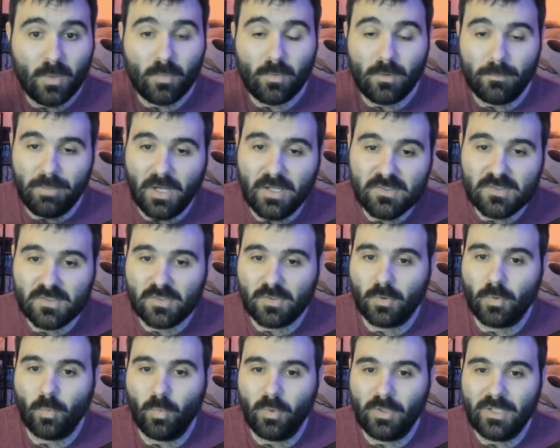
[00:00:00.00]

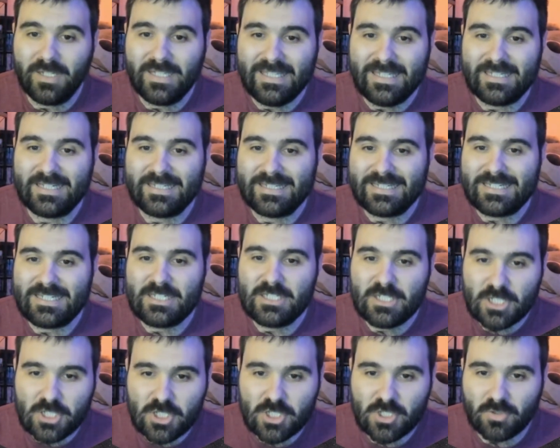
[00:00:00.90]
Rapunzel will get an
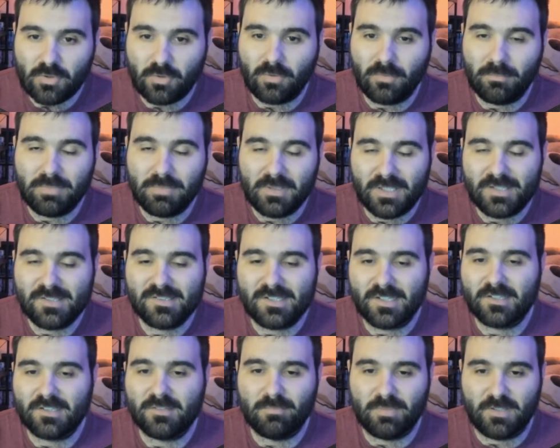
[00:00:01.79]
additional
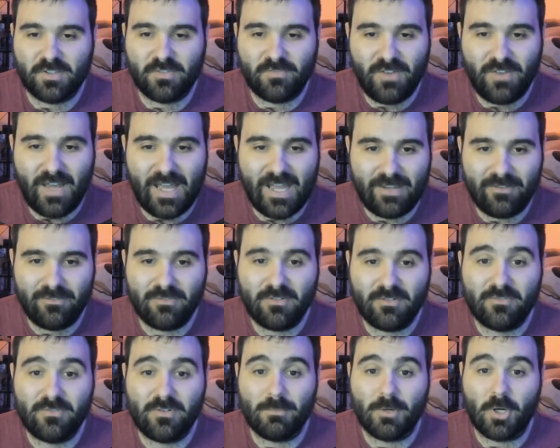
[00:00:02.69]
+6,
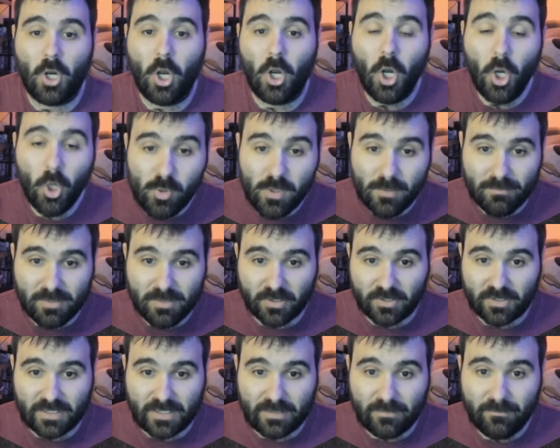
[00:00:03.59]
+5 from her own
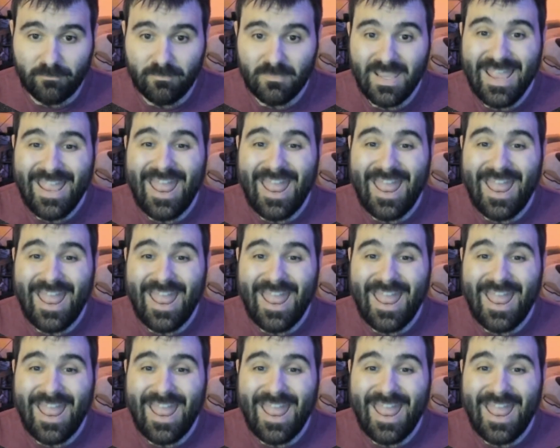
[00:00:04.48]
ability,